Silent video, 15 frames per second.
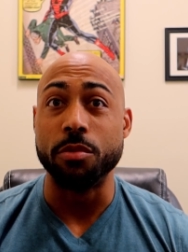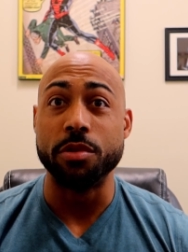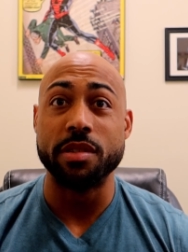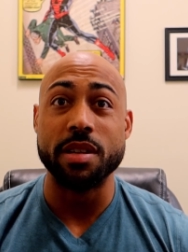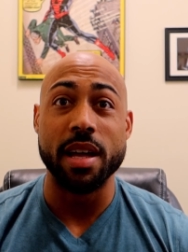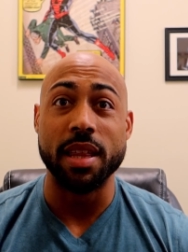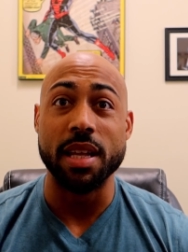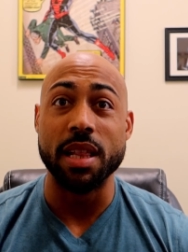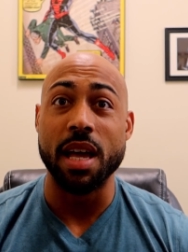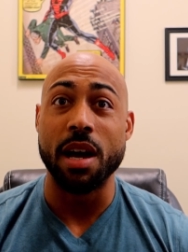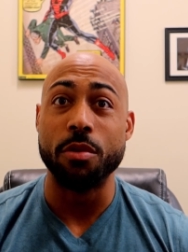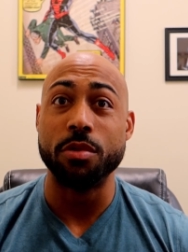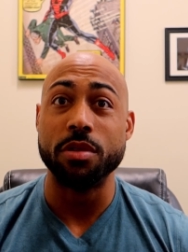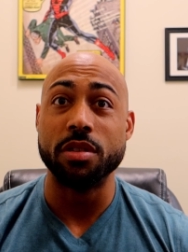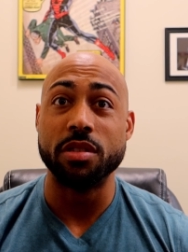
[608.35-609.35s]
It was nothing
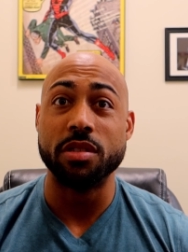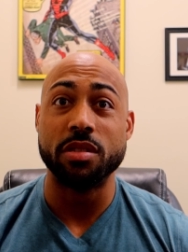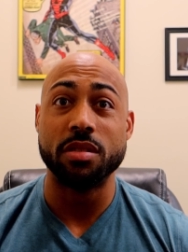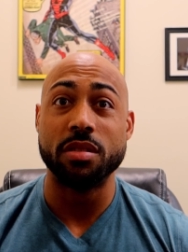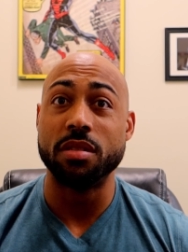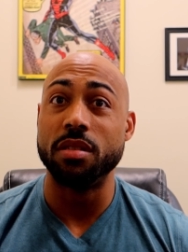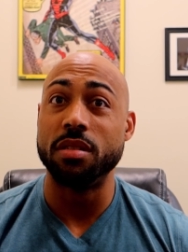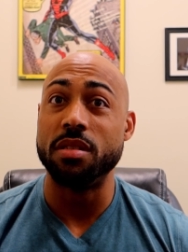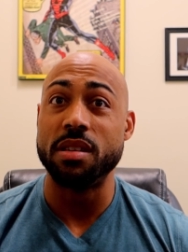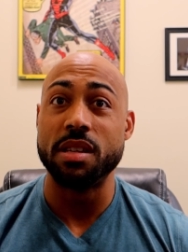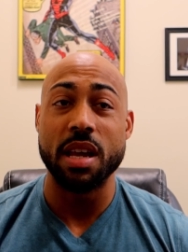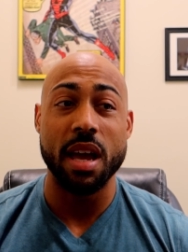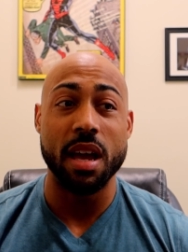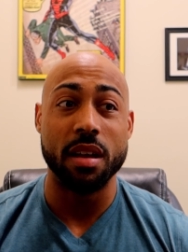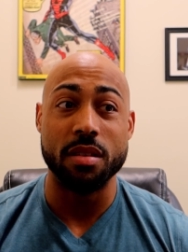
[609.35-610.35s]
that was
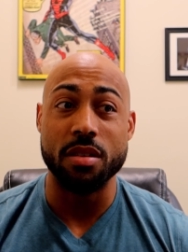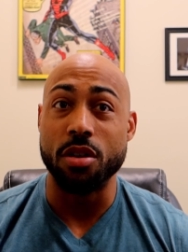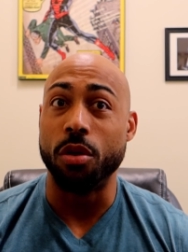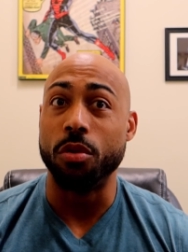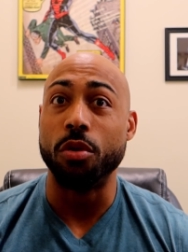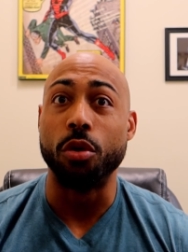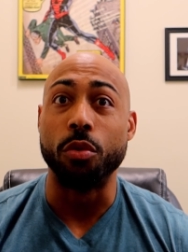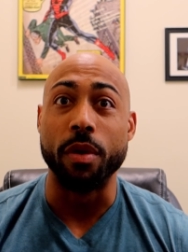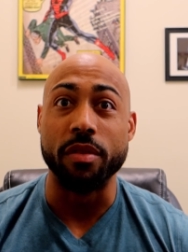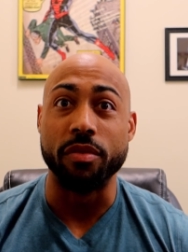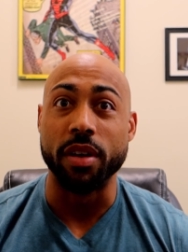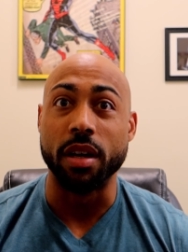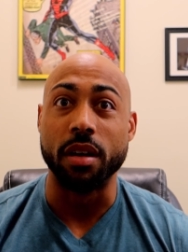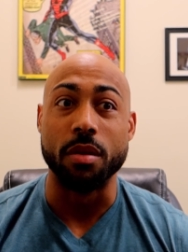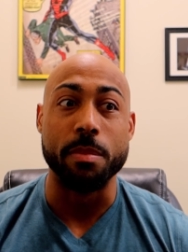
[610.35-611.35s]

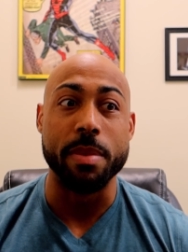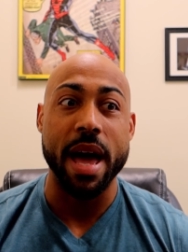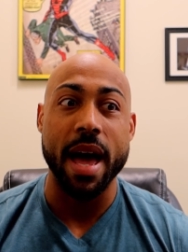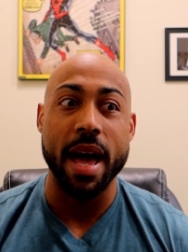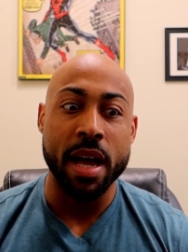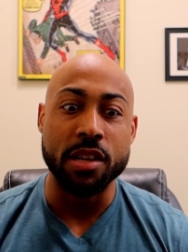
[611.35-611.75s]
horrific or bad.